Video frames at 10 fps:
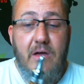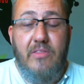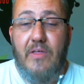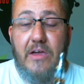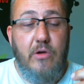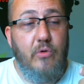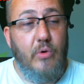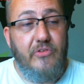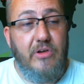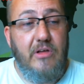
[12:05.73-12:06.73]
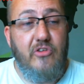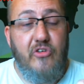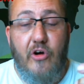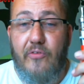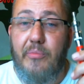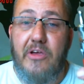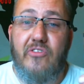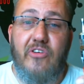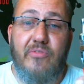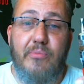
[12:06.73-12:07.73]
Thank you once again, Joe from
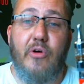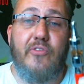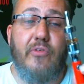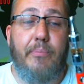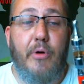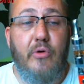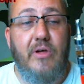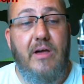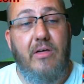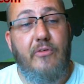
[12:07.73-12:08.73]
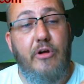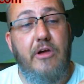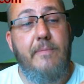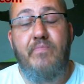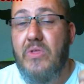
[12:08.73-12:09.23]
EC Smokes, for the Pro Tank 3.